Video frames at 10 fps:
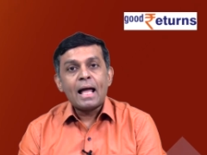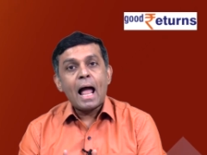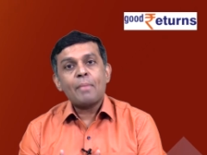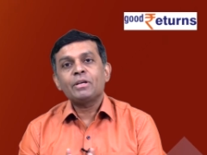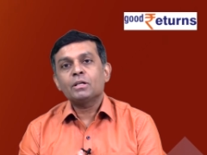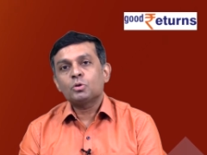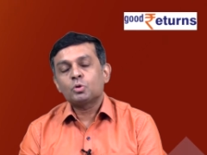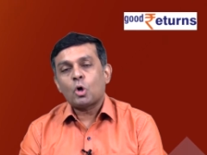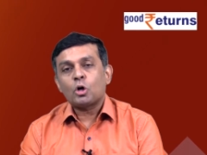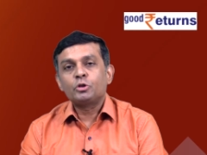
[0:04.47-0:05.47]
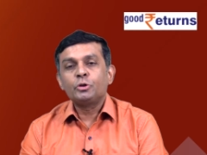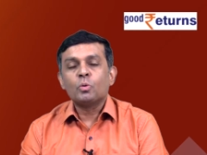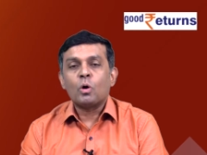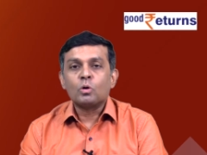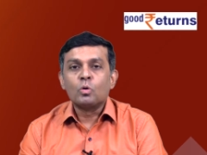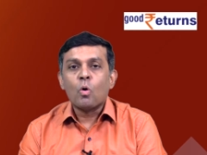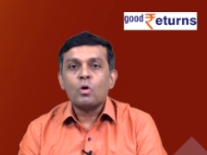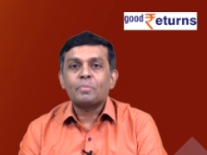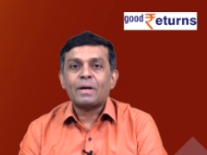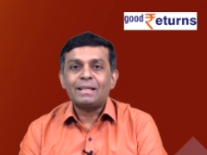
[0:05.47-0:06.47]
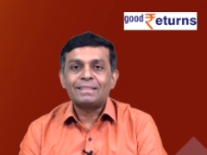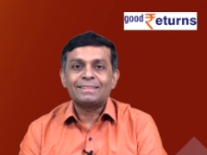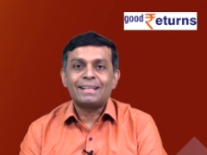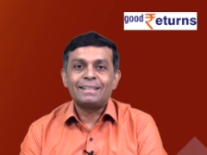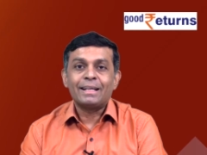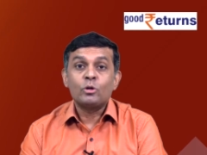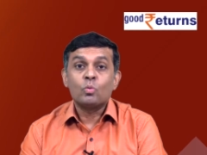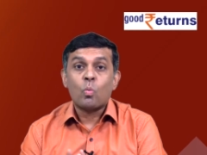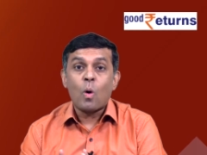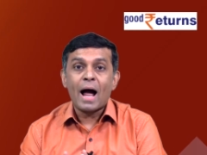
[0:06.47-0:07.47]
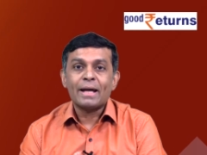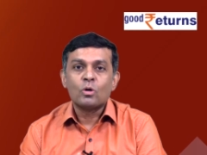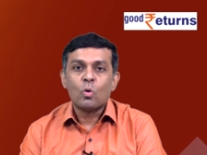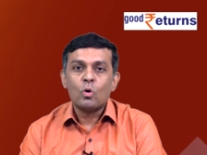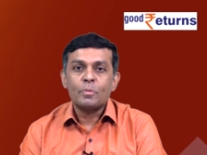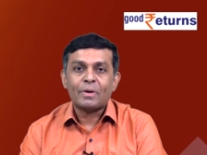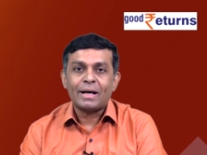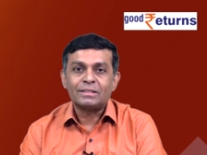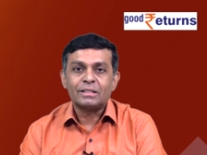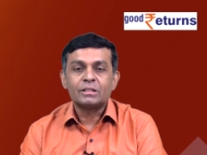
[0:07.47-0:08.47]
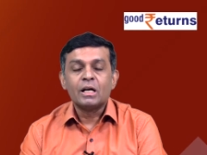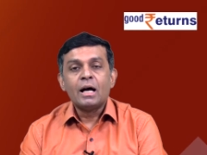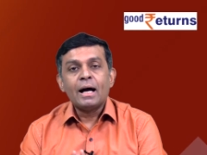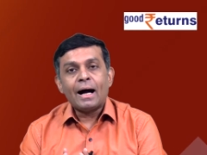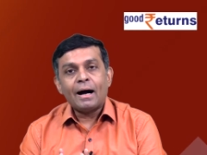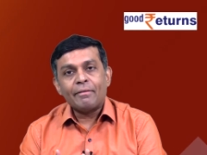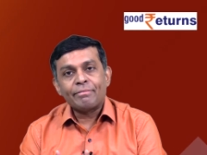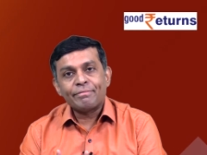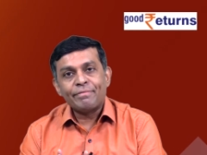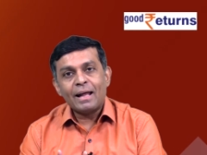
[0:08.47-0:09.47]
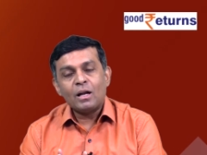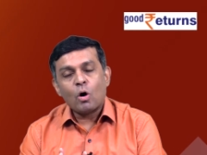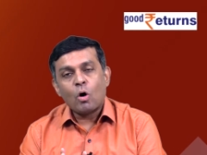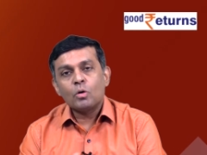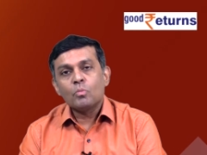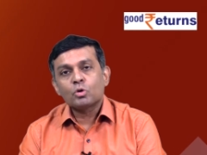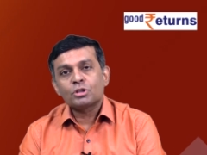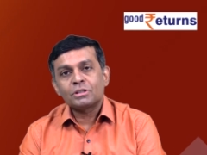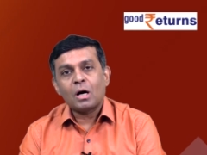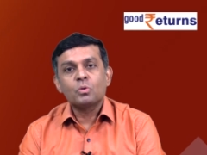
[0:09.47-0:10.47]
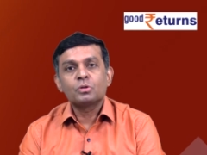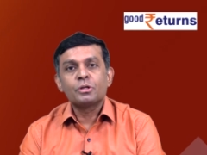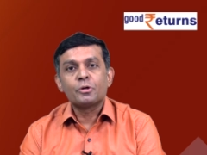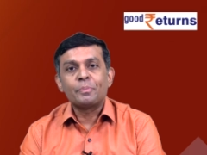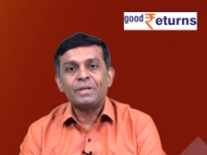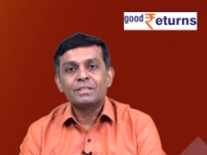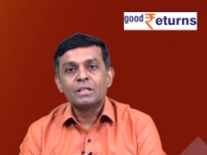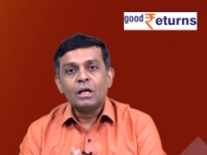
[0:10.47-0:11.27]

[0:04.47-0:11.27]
I'm here to talk to you on gold prices and tell you why gold prices uh, fell almost 1000 rupees